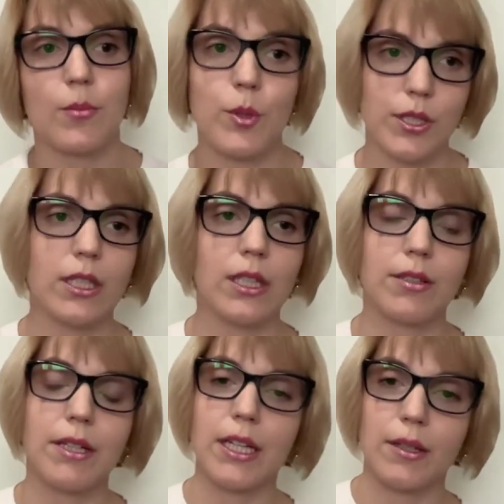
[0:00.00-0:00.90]
and
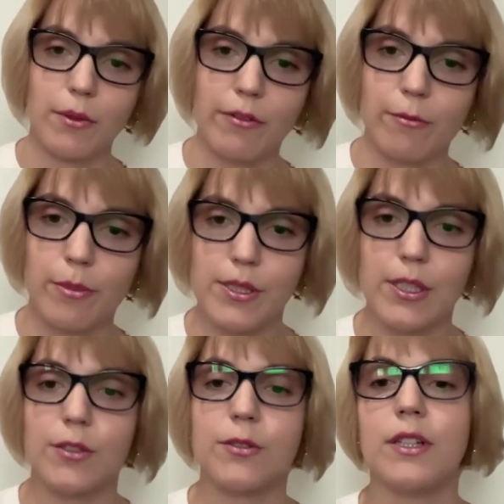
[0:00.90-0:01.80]
particularly with
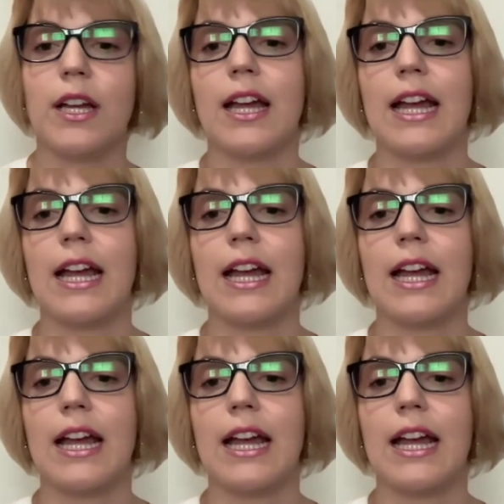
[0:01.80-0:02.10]
Brazil.